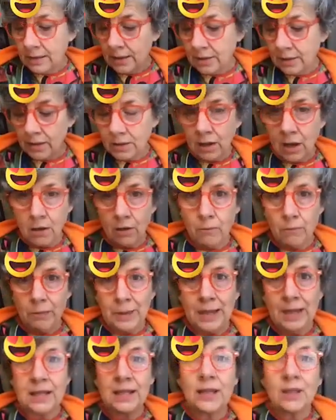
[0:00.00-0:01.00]
So,
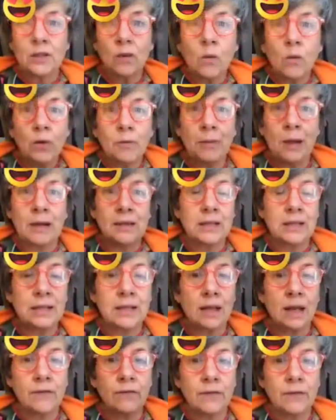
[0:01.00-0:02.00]
because it's all about
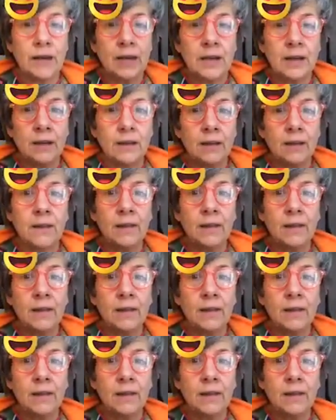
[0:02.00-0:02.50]
discovery,